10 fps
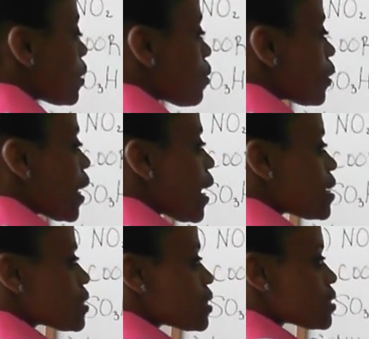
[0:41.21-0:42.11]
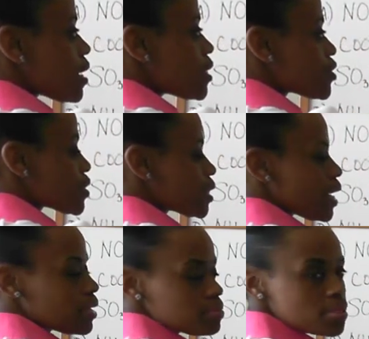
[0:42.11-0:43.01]
It only has its hydrogen
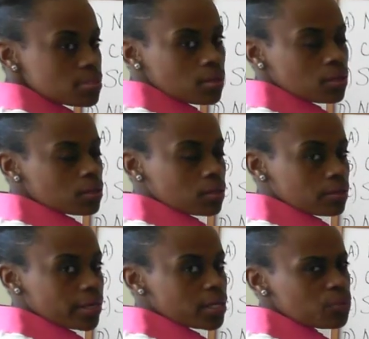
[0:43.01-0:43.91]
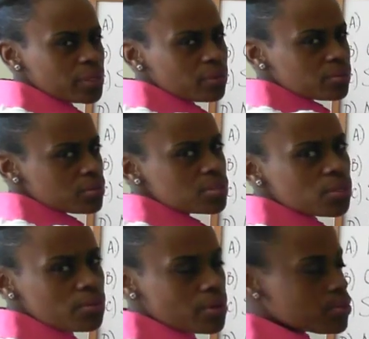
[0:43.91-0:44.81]
atoms, right? And we don't
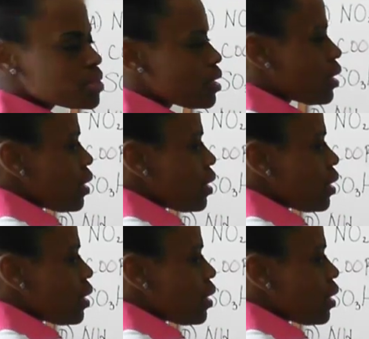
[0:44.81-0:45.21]
show those.